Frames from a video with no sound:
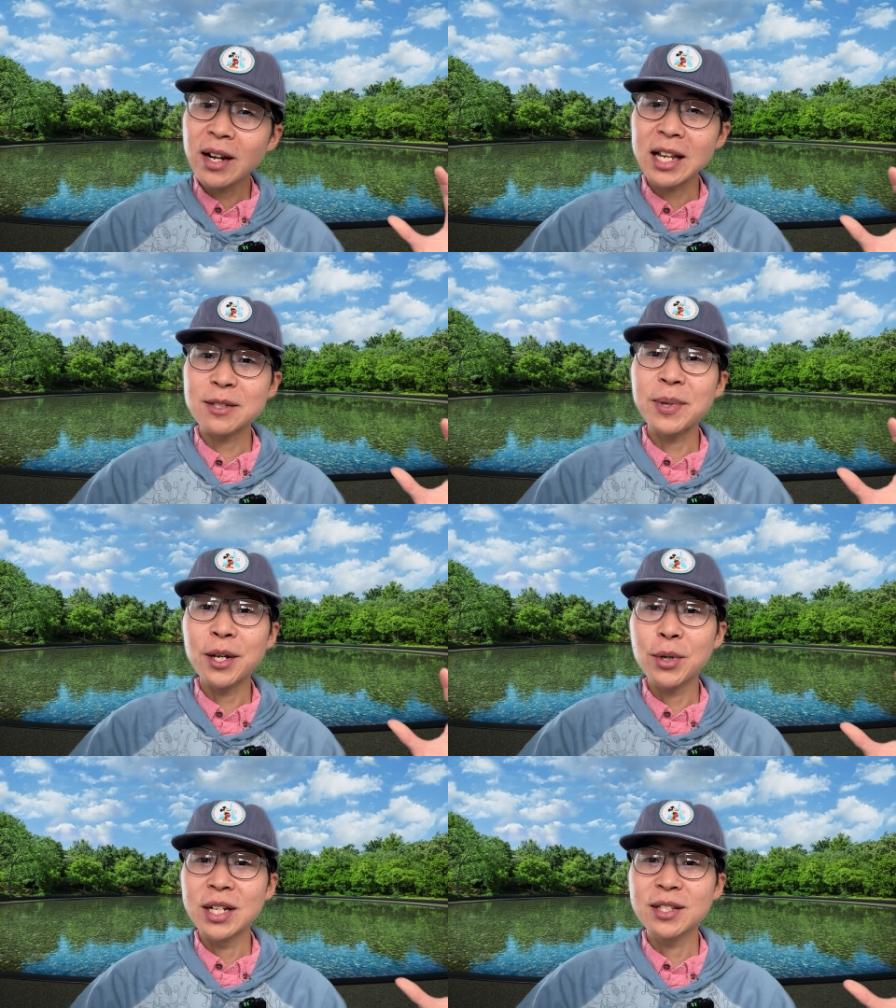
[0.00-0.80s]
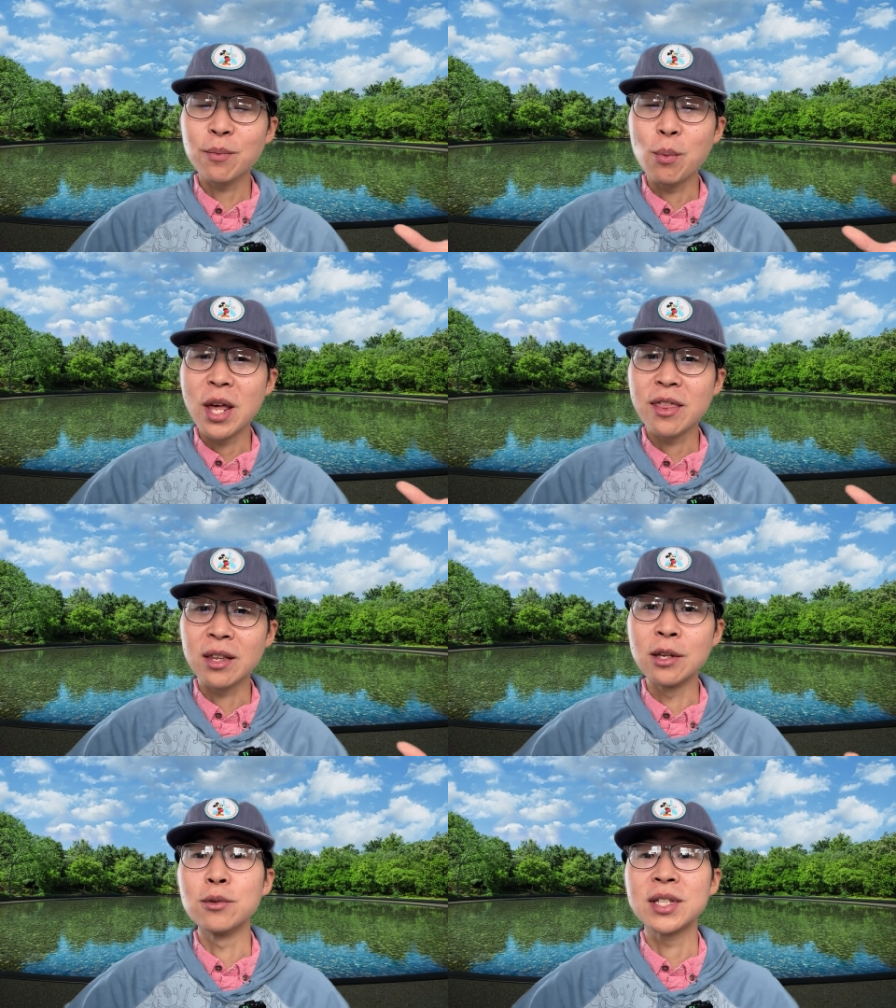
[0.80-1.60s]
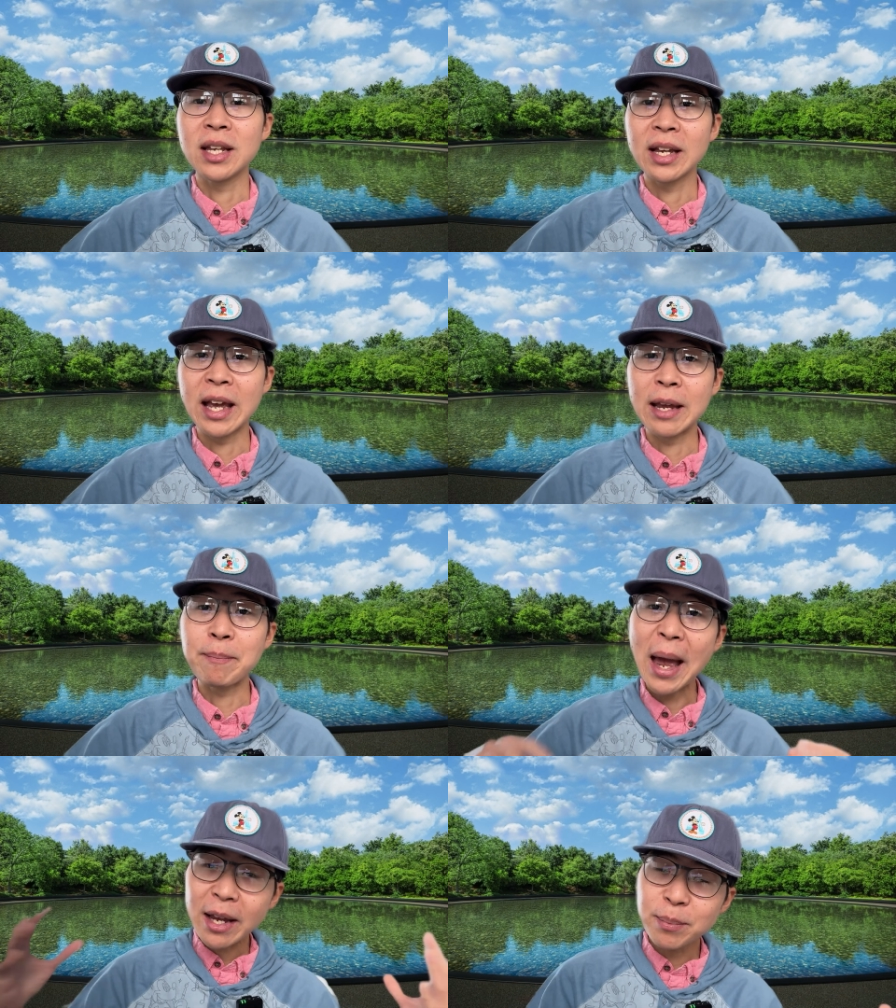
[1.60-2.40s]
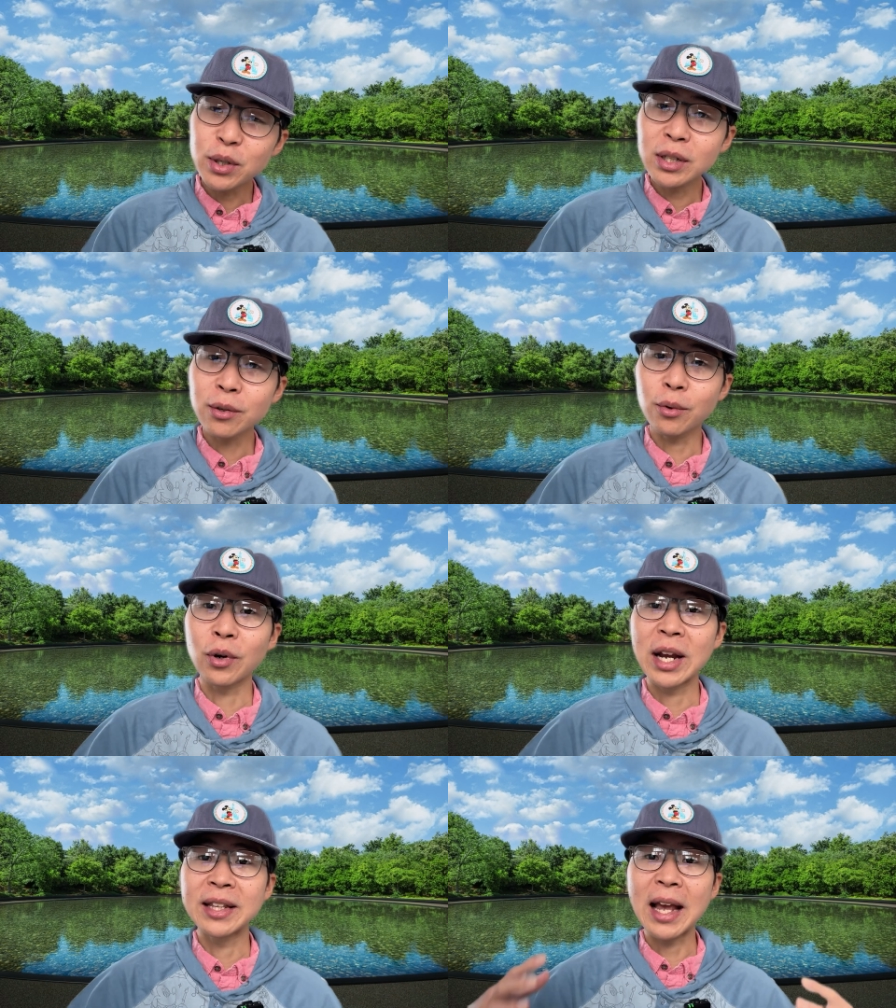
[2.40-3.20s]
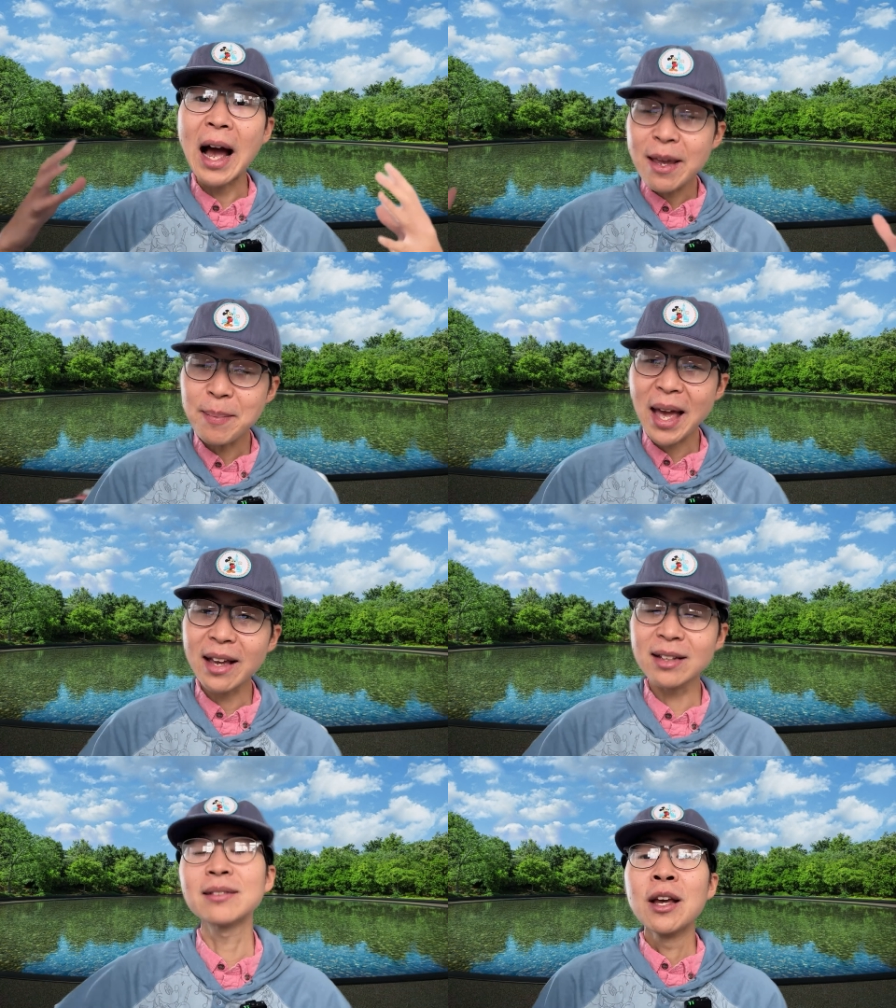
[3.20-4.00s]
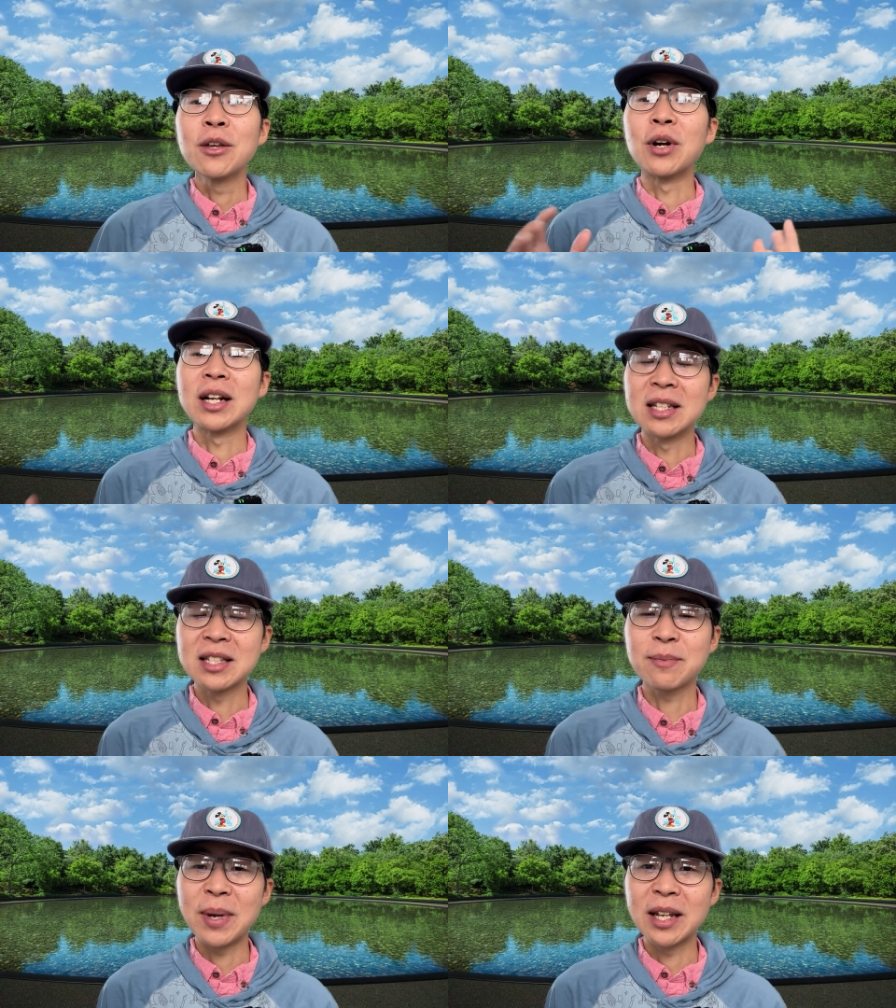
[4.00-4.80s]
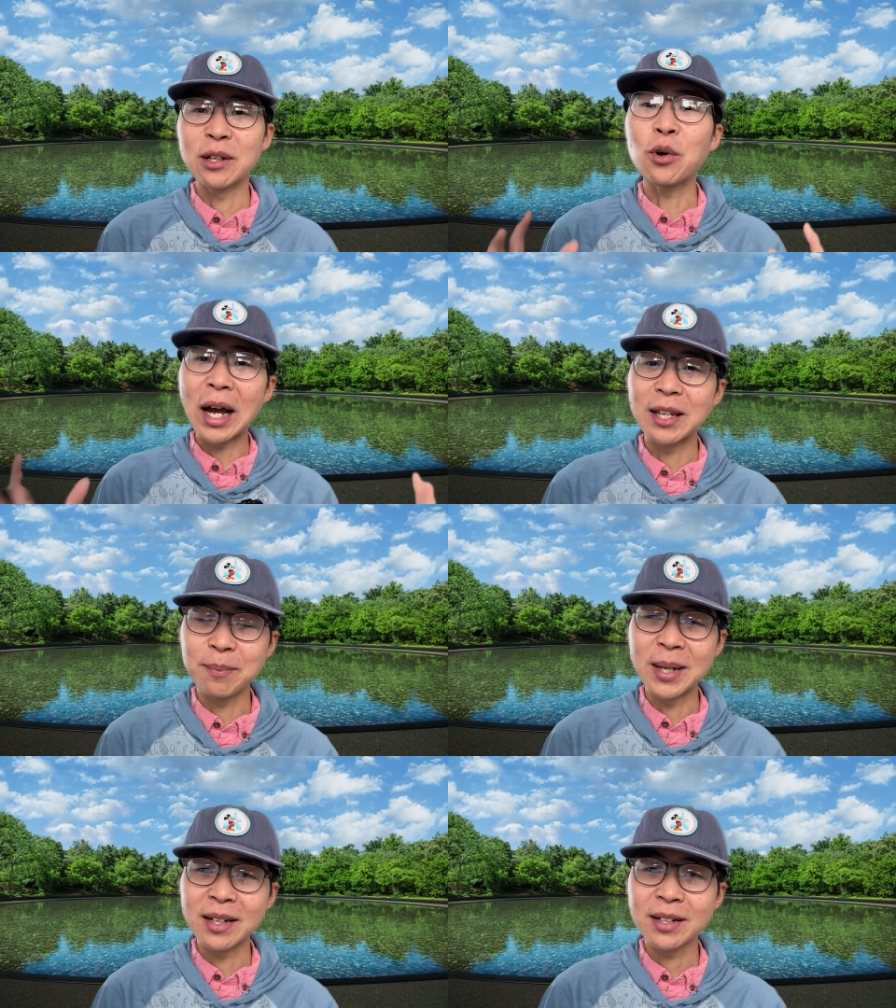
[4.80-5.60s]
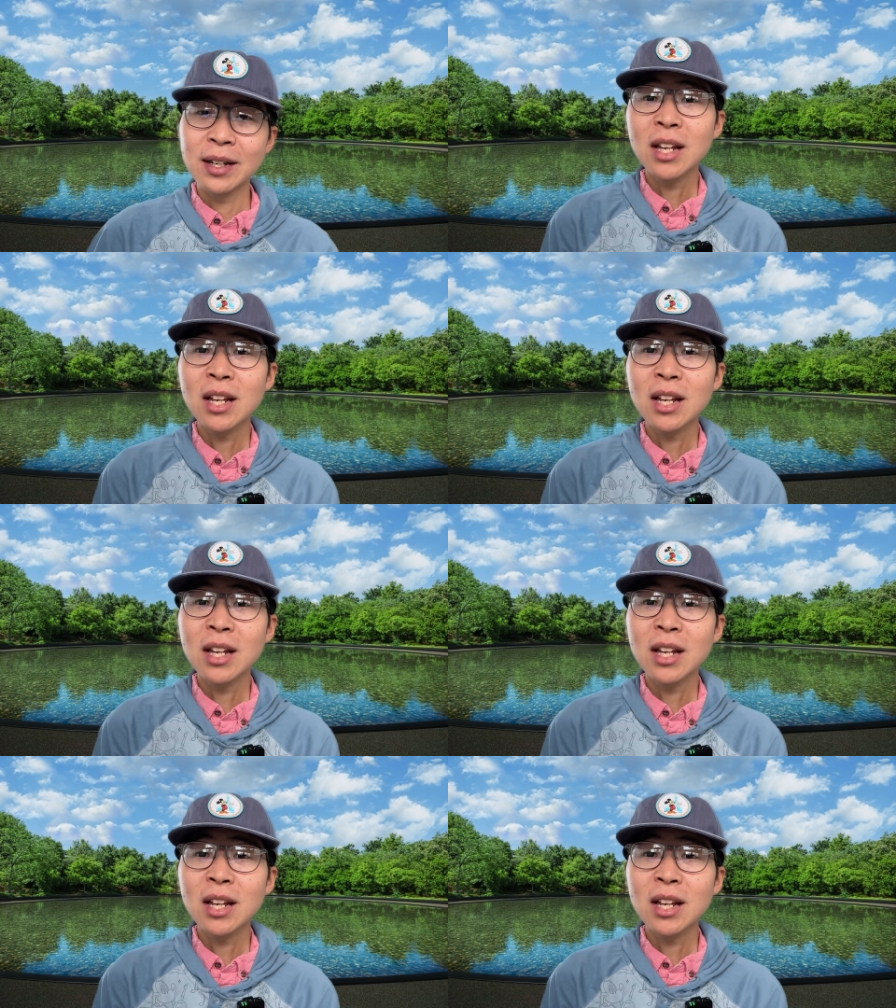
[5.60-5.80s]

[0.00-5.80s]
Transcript: experience with using a MacBook or an iMac, you're gonna spend quite a bit.